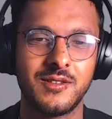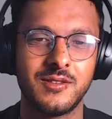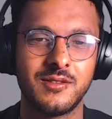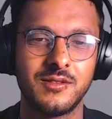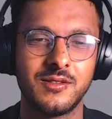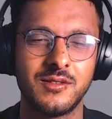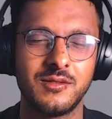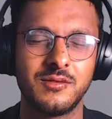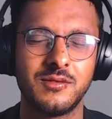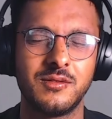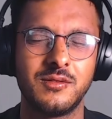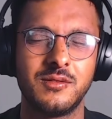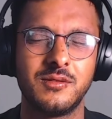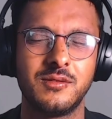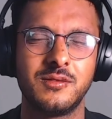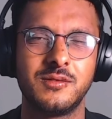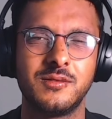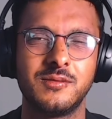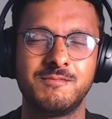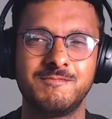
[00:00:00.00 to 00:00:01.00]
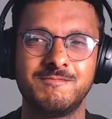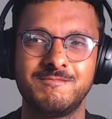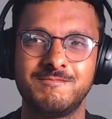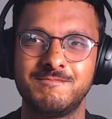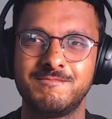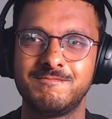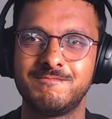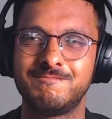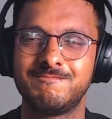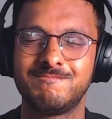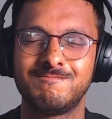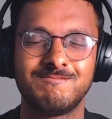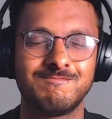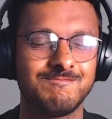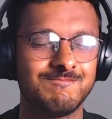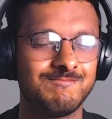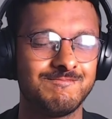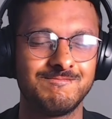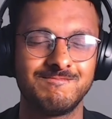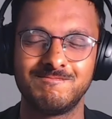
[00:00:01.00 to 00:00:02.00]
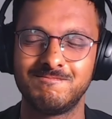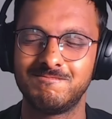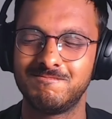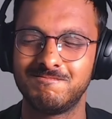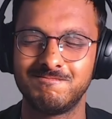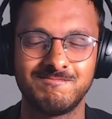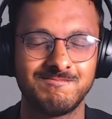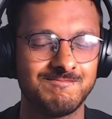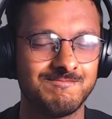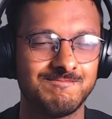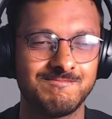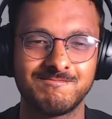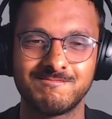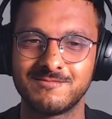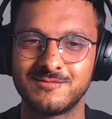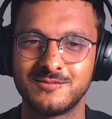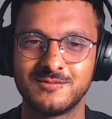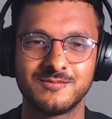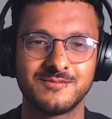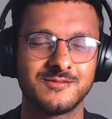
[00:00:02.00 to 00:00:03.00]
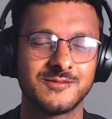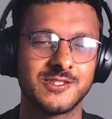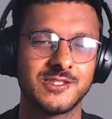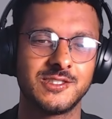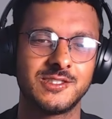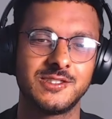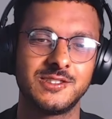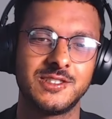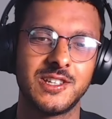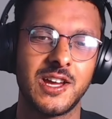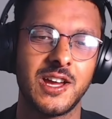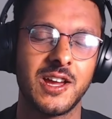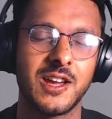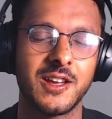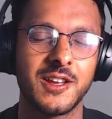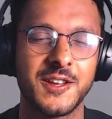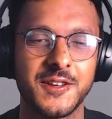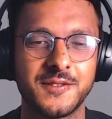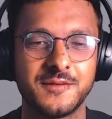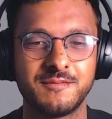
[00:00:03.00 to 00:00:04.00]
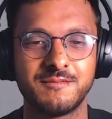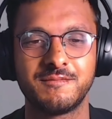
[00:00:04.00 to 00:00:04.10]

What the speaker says: bought this. He's on this podcast to promote this new basketball team, right? Like,